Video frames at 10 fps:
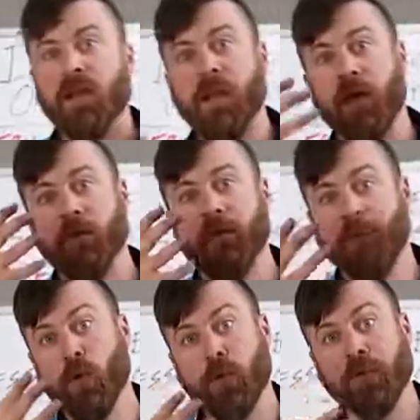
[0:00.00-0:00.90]
Now, the
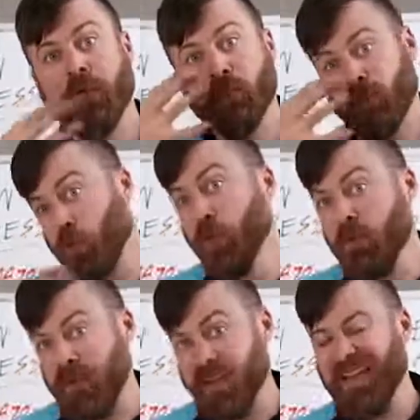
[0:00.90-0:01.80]
fourth
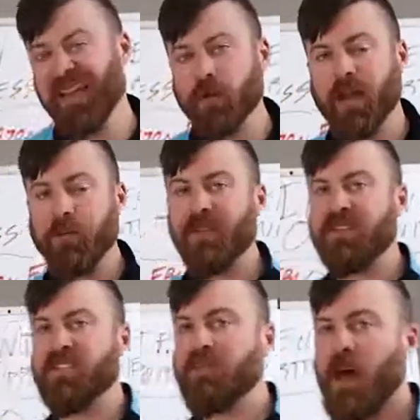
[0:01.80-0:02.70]
proven internet
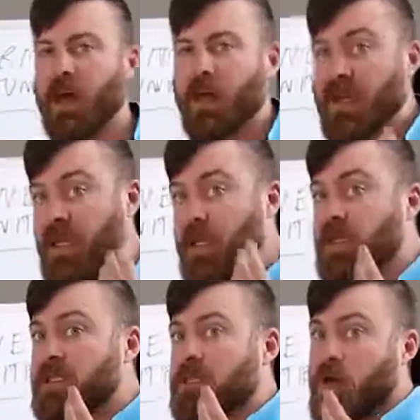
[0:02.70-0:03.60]
business model
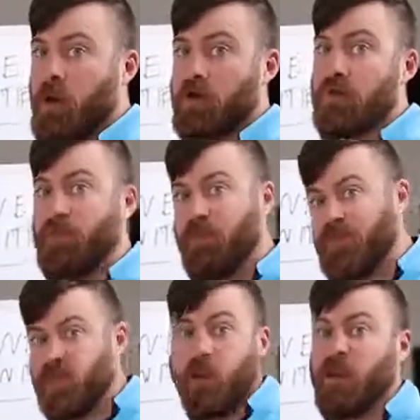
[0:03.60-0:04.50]
is called
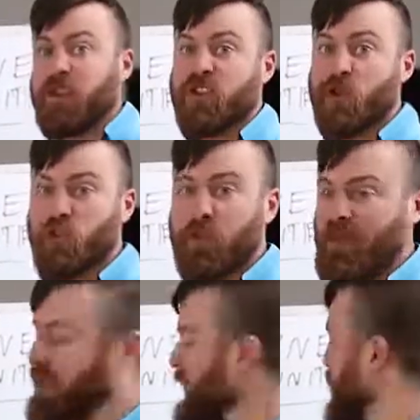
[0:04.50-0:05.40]
starting a social media